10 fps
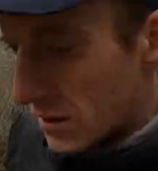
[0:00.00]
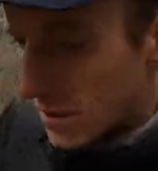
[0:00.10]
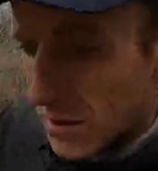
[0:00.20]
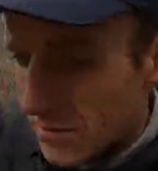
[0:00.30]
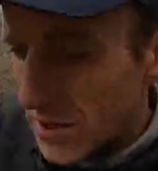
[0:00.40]

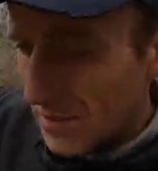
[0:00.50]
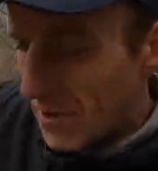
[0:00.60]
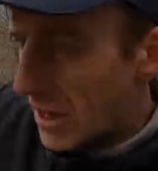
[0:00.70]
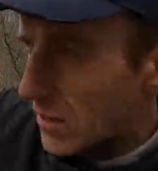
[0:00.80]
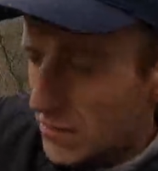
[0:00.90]
There could have been a
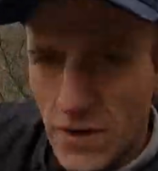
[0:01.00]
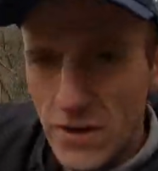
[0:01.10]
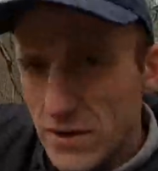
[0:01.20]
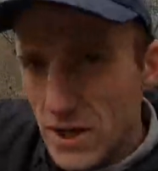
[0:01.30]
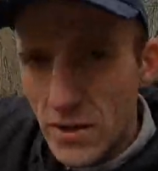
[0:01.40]
mill
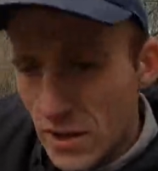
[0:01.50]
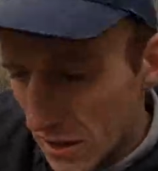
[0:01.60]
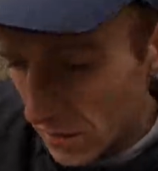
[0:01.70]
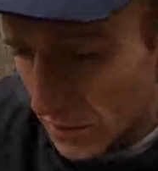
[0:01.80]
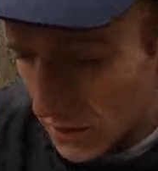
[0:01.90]
further down
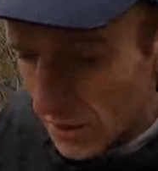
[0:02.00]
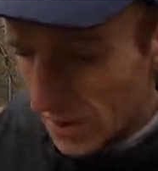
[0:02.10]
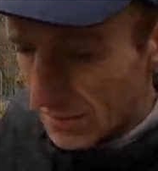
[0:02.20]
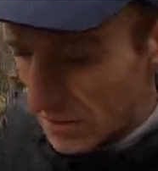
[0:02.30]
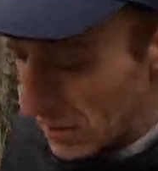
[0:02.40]
here at one
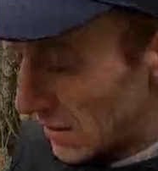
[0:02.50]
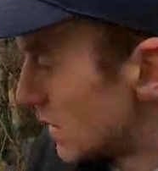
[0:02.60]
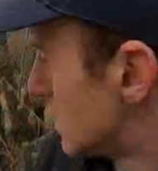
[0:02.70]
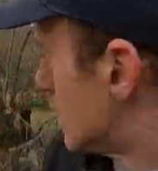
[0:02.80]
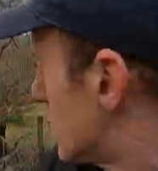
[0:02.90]
time and
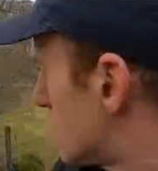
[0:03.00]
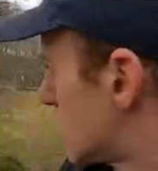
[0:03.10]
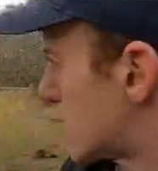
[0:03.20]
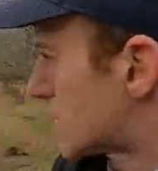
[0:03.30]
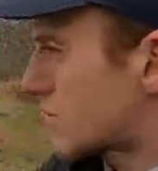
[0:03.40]

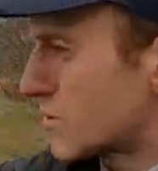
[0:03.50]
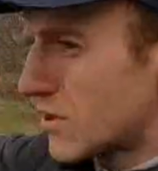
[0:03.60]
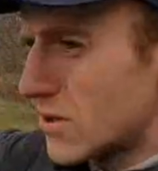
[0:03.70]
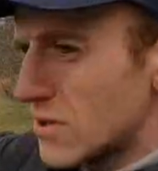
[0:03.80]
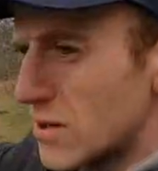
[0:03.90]
that's what
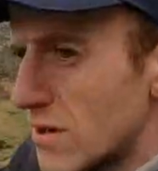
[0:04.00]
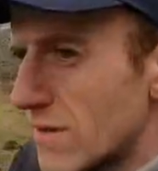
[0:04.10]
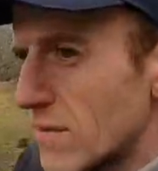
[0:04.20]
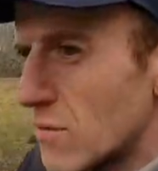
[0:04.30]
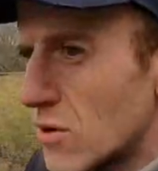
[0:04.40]
they used the
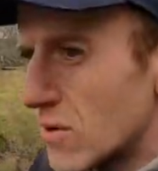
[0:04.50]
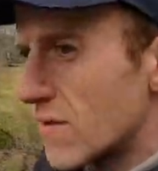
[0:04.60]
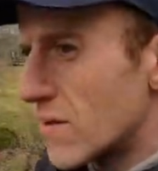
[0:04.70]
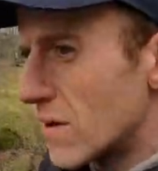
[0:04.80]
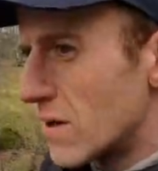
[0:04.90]
river water
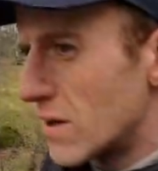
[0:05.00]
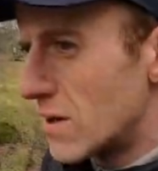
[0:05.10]
for.